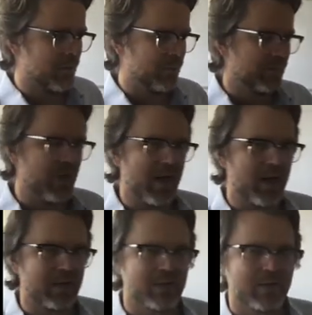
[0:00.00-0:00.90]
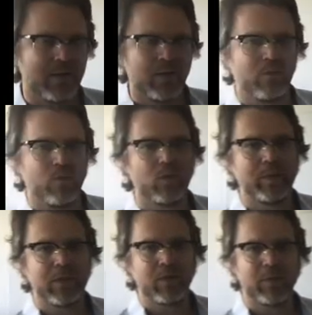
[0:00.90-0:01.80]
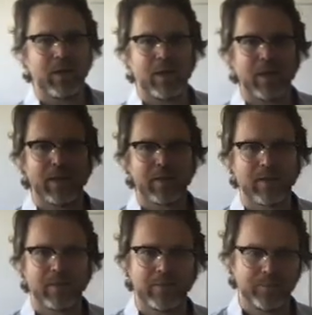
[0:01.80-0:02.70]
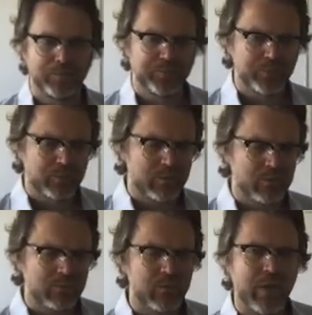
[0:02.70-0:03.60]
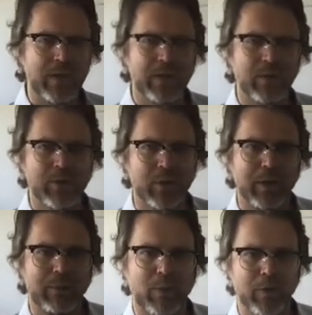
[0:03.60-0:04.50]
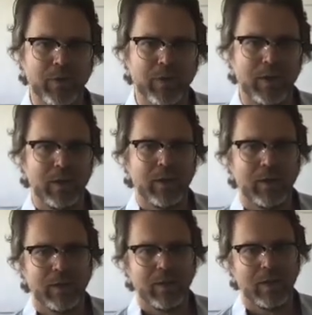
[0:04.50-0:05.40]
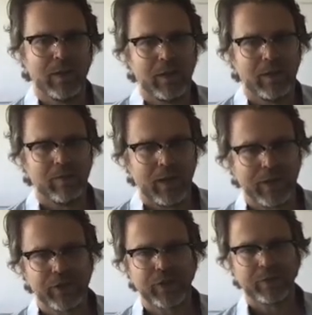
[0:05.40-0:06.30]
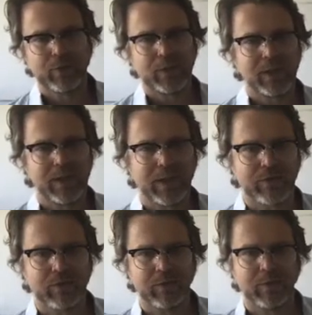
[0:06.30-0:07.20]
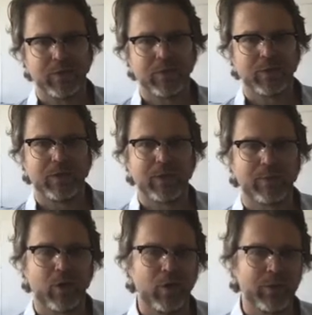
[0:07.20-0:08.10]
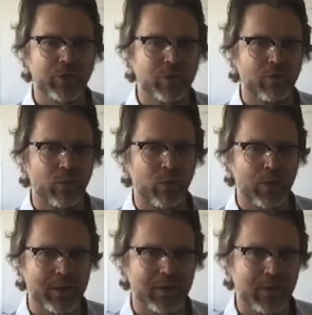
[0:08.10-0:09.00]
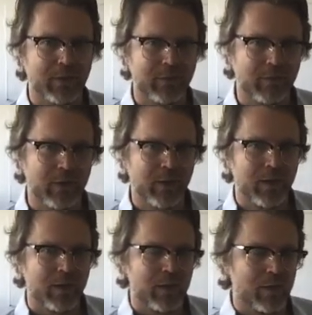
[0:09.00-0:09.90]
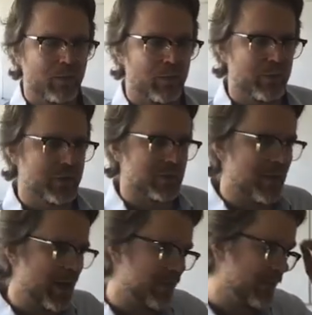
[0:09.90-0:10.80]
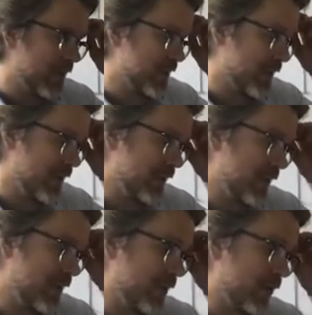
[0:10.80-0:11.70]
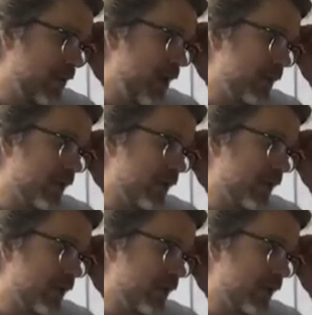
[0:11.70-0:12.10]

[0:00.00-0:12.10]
violence will be criminalized. There's also an important relationship between international criminal law and the prohibition of war itself, which is manifest in the crime of